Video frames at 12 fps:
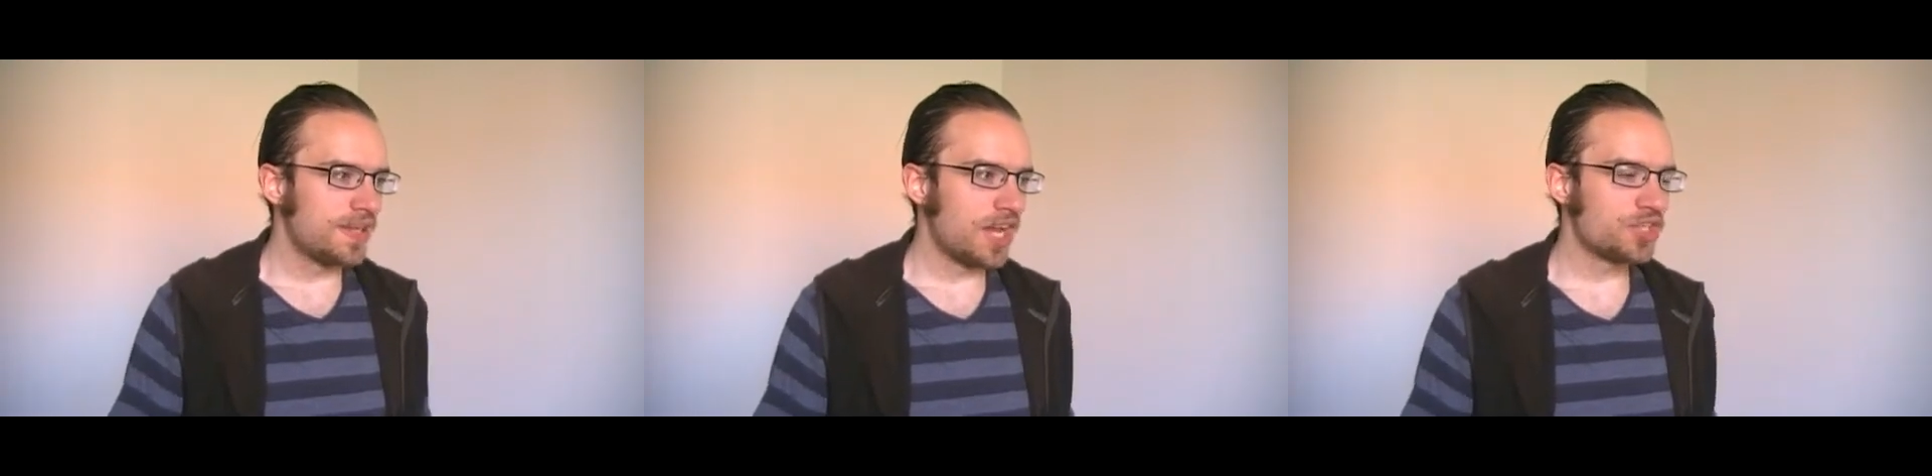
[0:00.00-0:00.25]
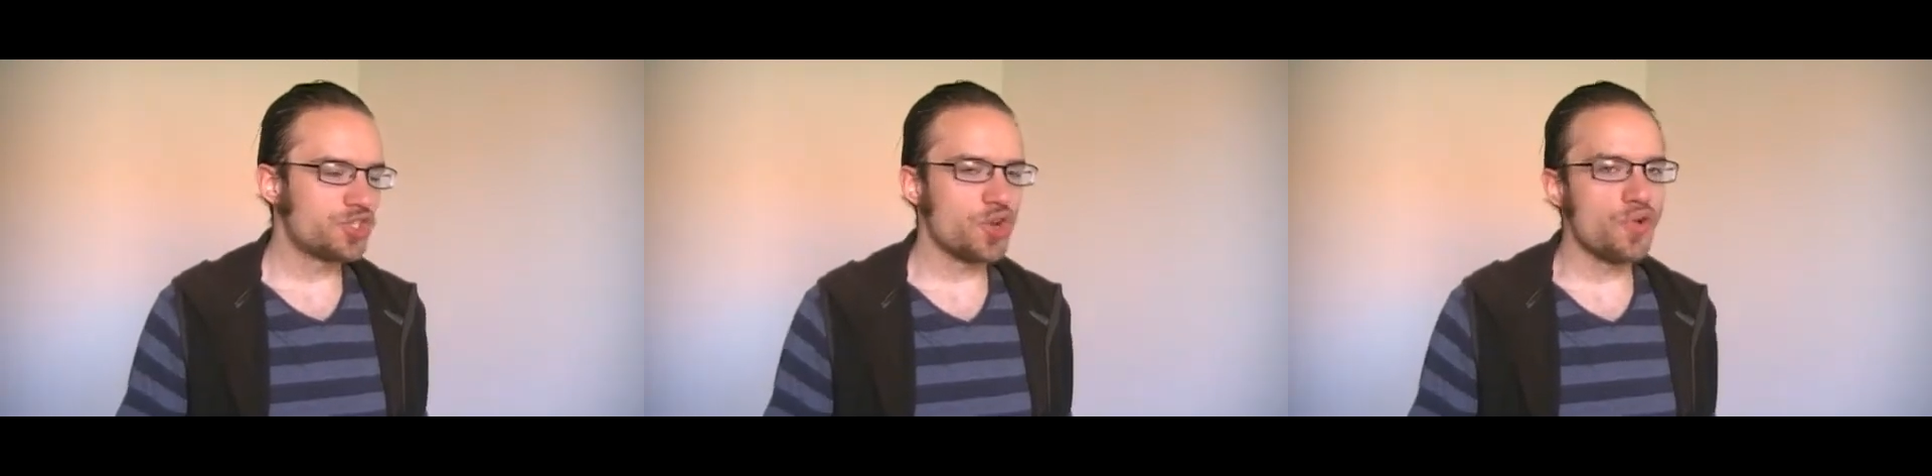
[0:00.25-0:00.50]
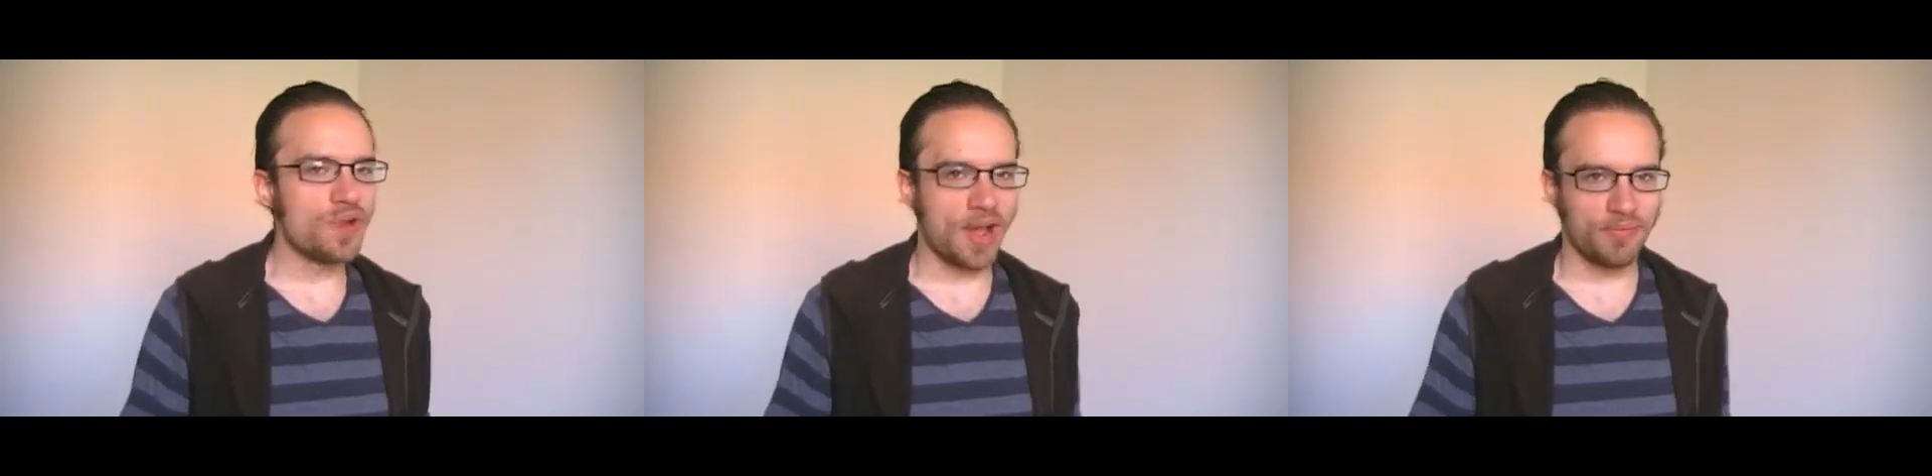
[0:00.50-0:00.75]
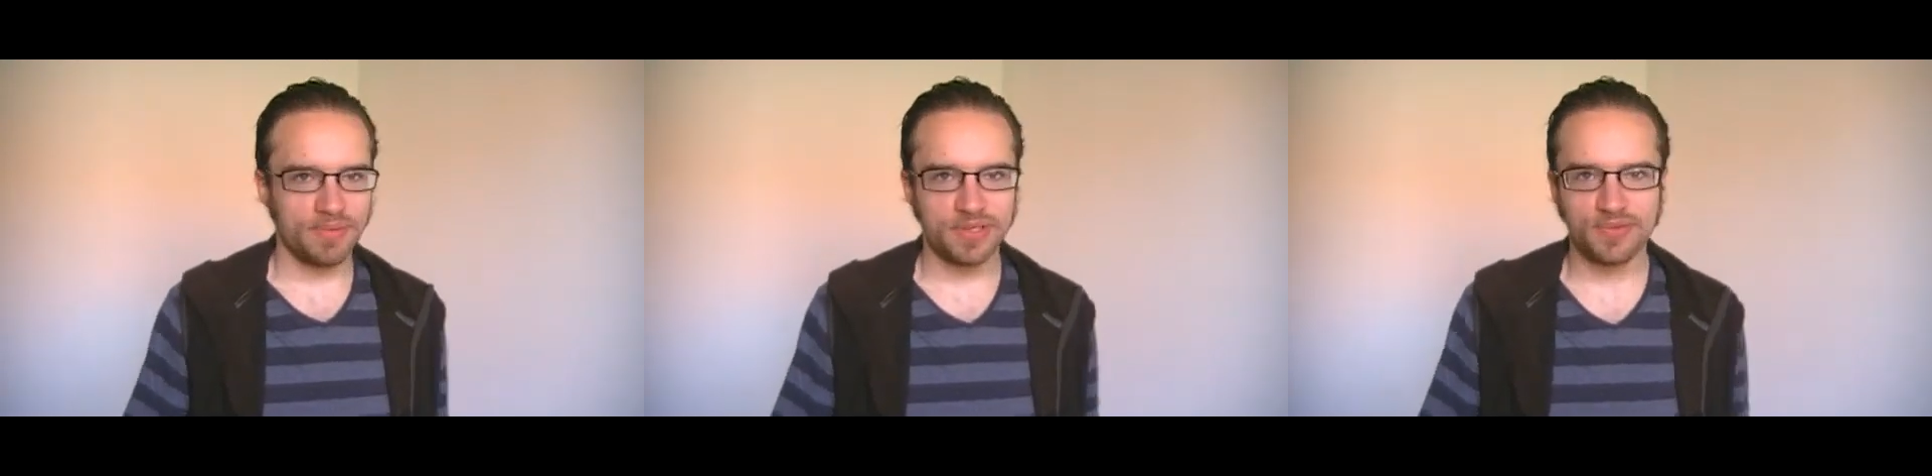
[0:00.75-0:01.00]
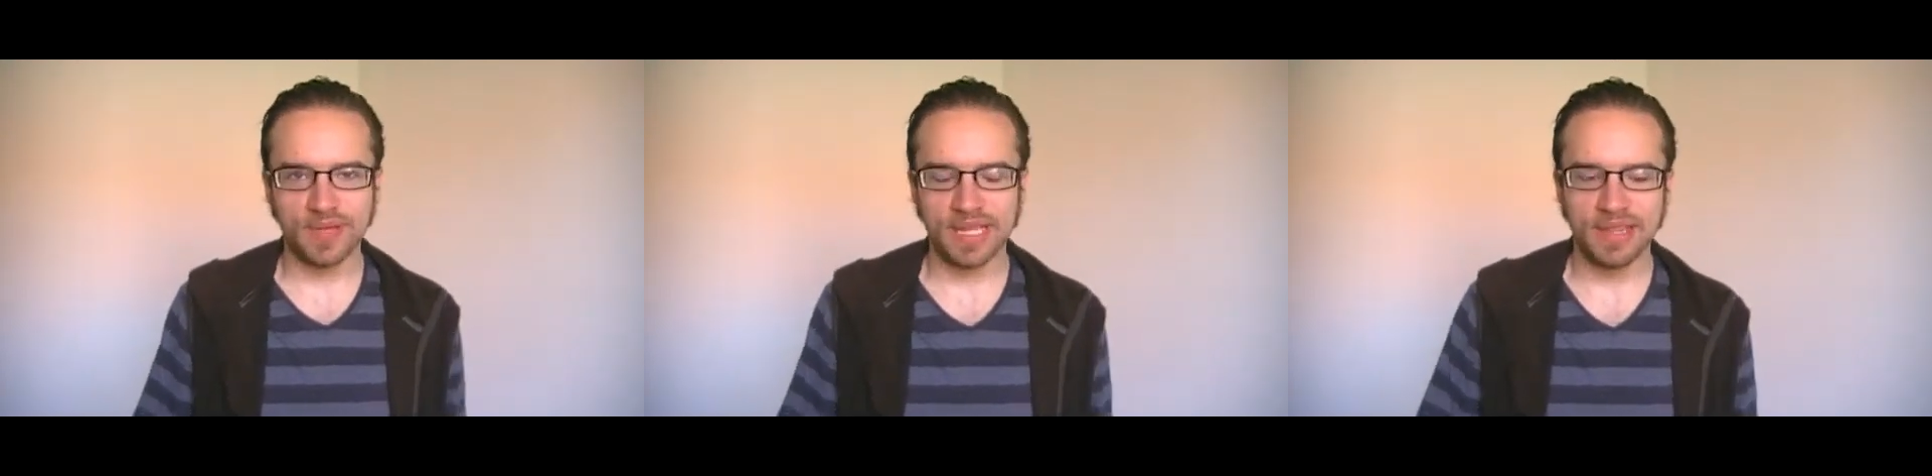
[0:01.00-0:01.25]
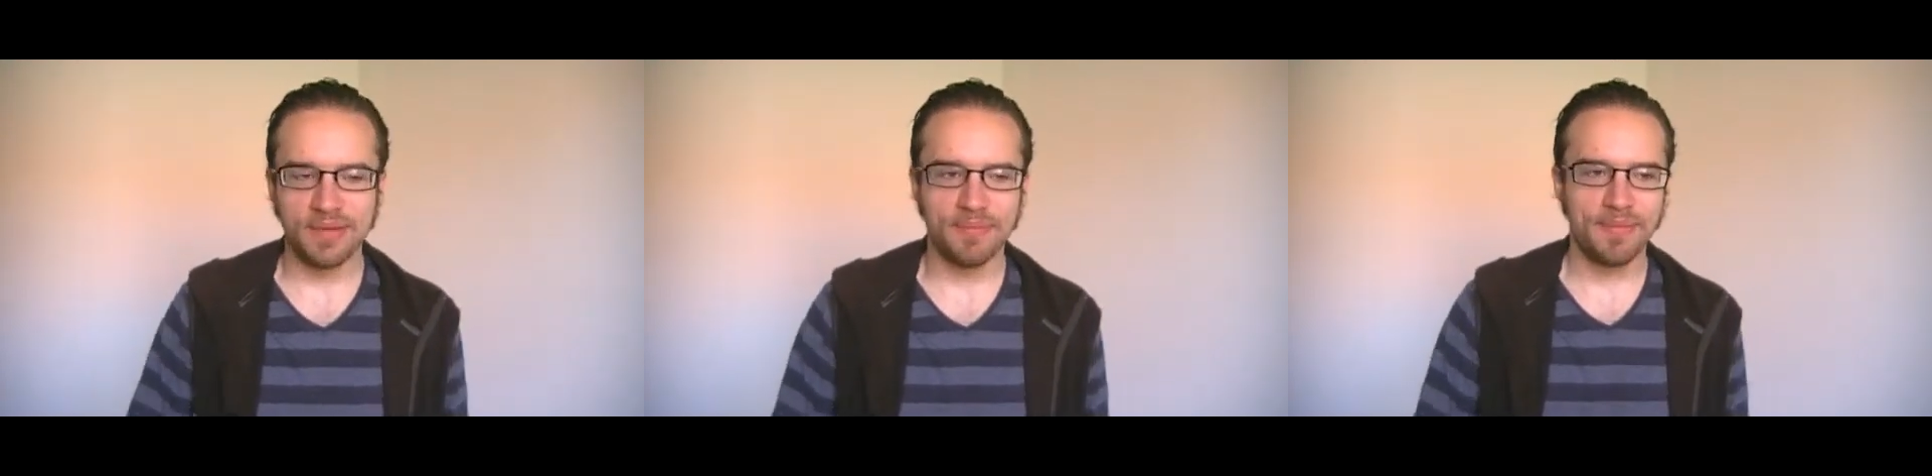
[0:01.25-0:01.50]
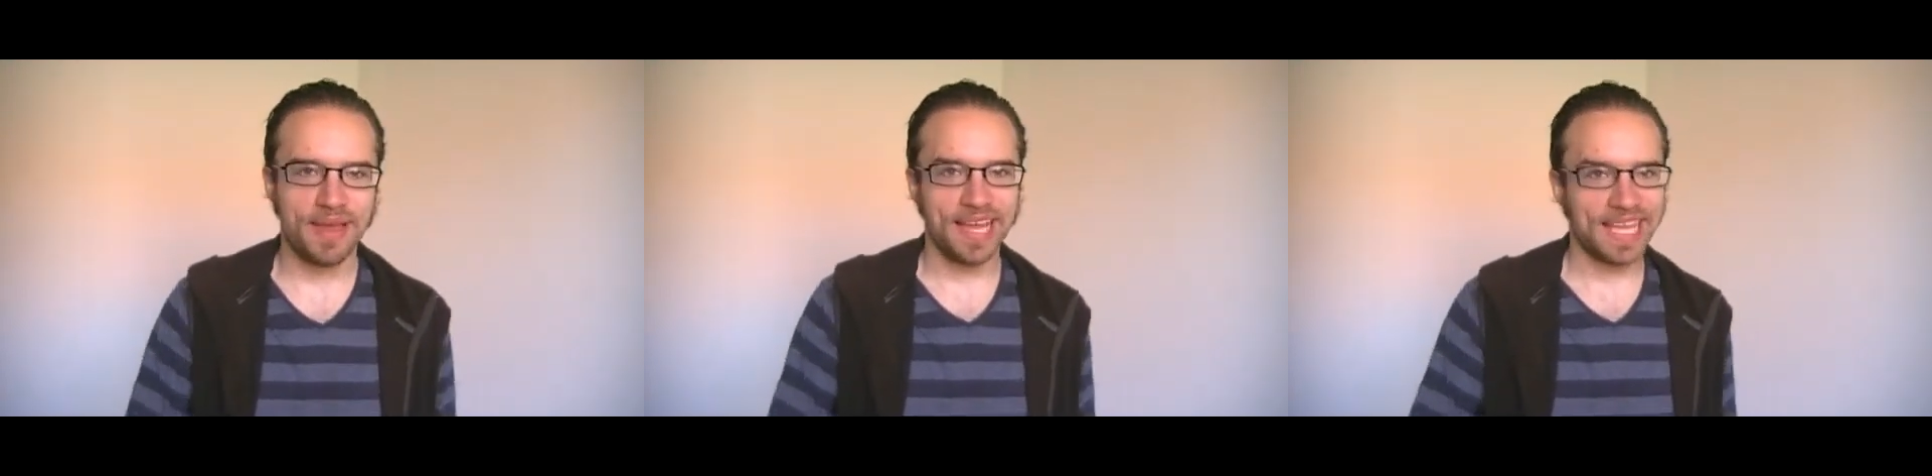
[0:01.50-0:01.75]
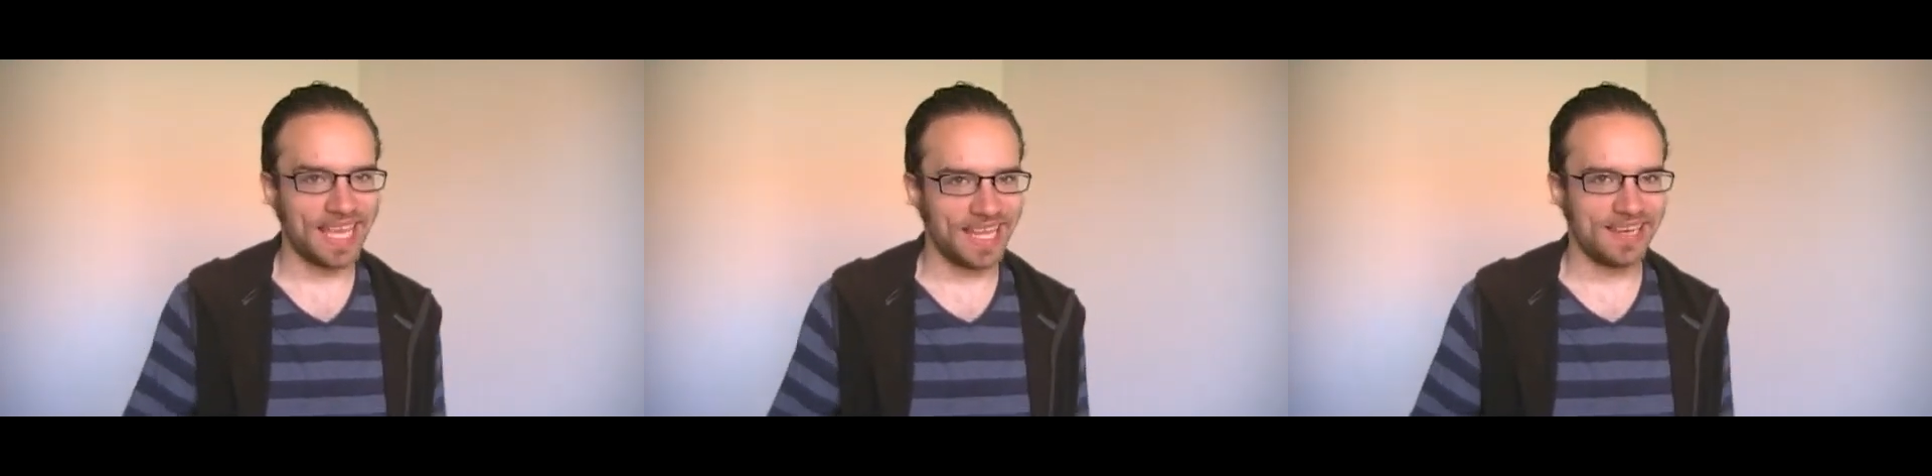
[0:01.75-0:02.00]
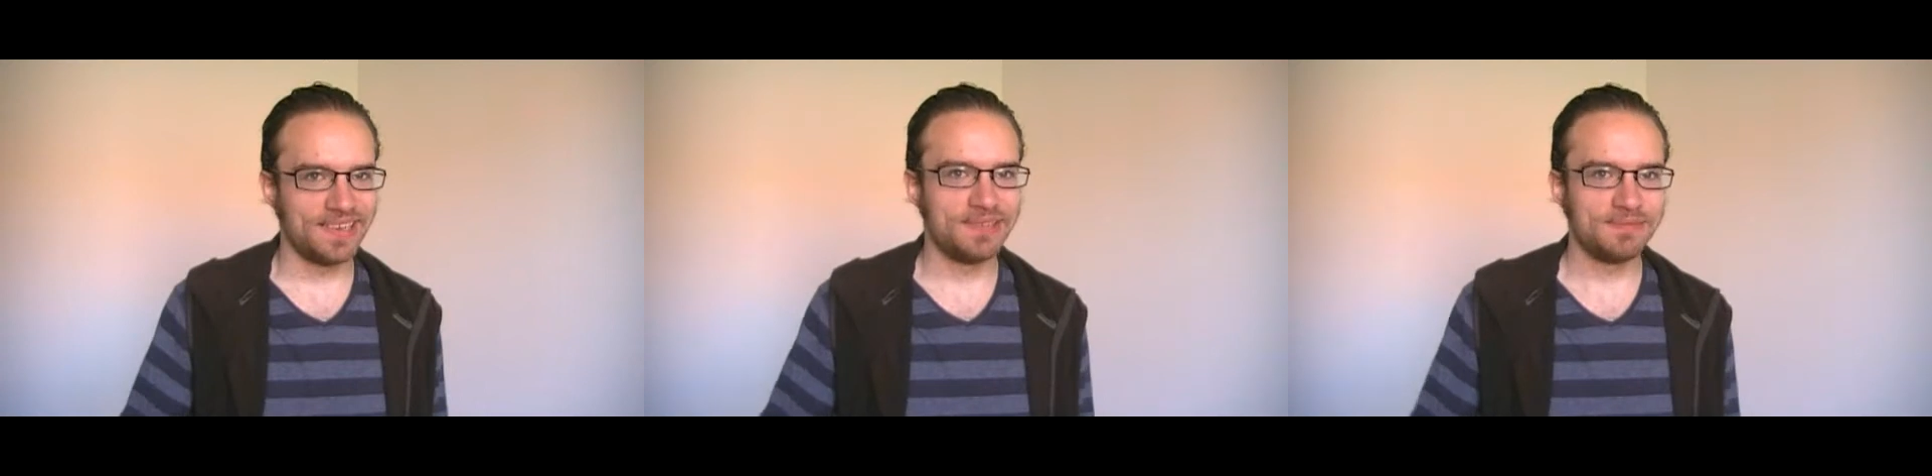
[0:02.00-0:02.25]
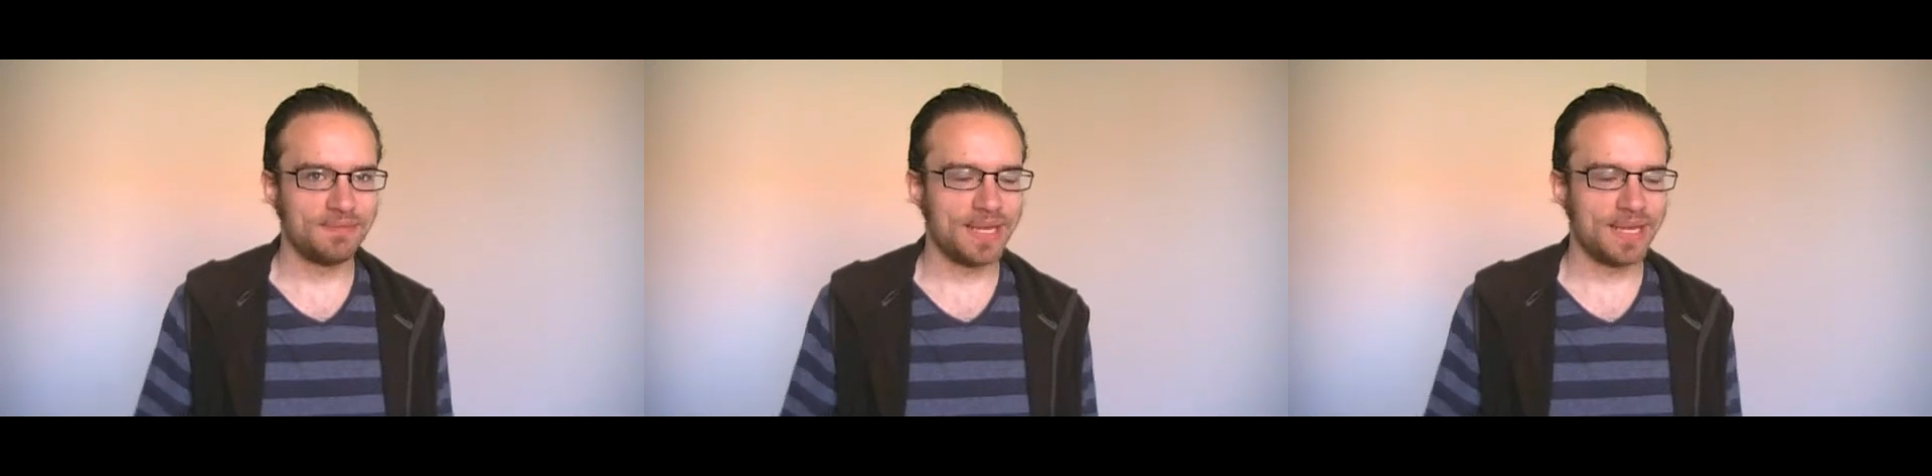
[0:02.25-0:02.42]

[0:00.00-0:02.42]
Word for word: a showdown between them again,